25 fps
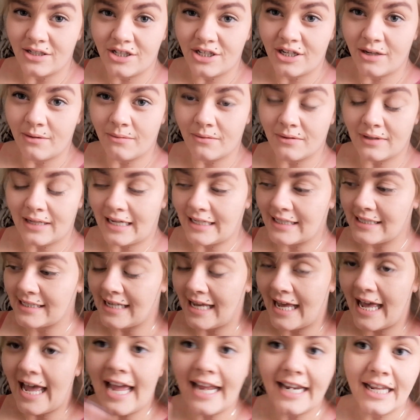She will
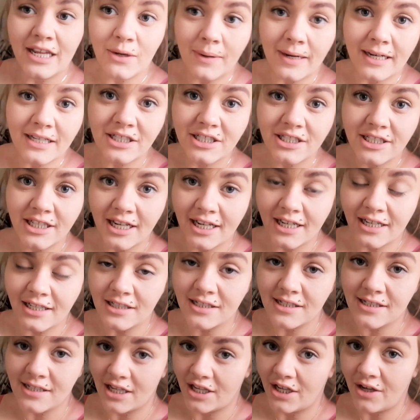answer any
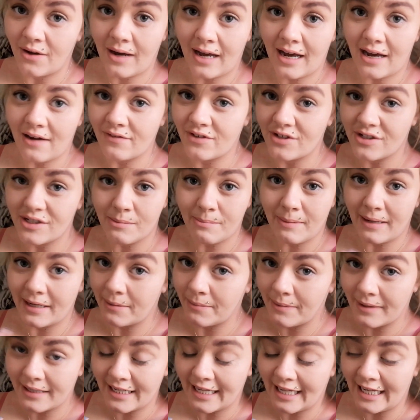questions that you have. It doesn't
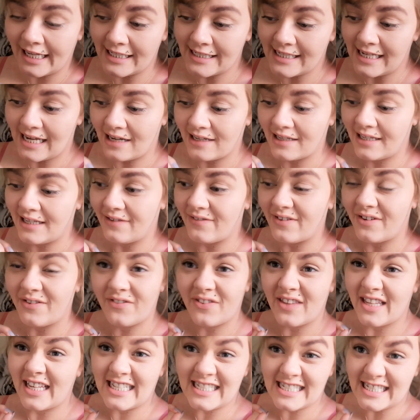matter what it is, even if
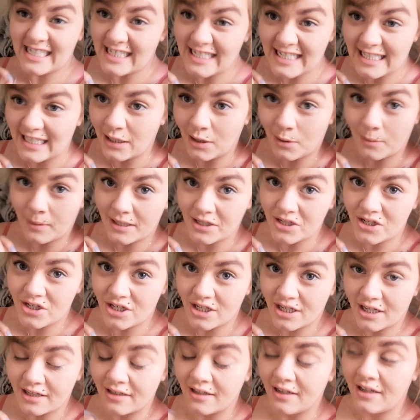you think it's a silly
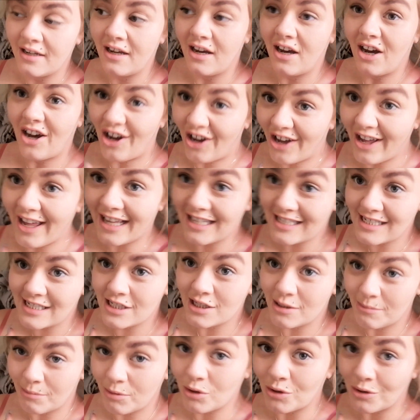question, I
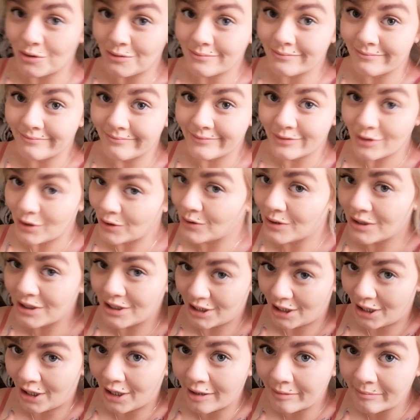ask them all the
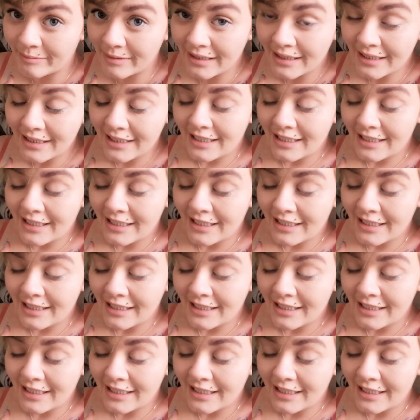time.